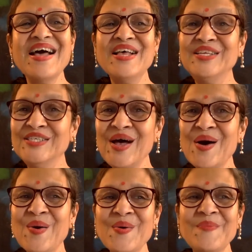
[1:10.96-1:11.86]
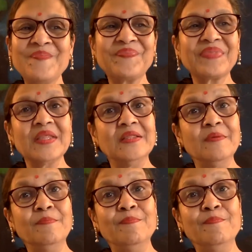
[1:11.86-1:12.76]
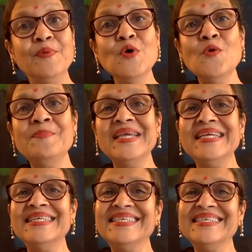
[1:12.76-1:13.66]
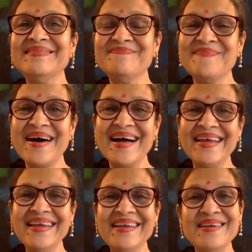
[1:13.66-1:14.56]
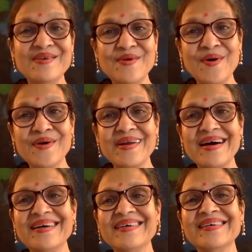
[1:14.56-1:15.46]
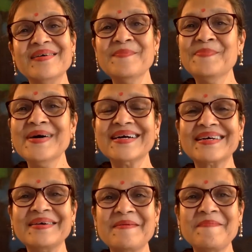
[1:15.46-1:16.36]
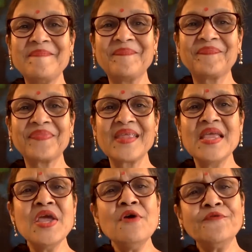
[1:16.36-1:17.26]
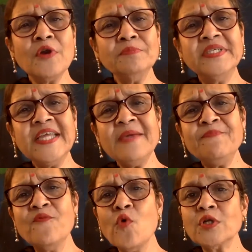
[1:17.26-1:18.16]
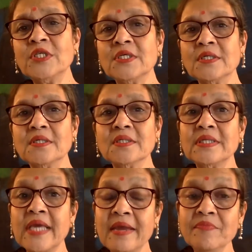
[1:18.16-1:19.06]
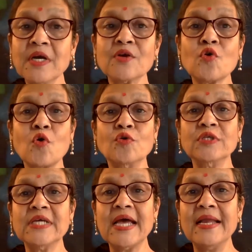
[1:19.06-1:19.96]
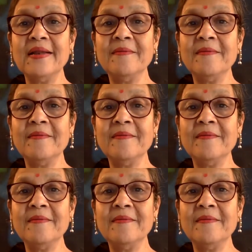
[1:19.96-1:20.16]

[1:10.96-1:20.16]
So, The Blue Bead by Norah Burke. From deep water came the crocodile.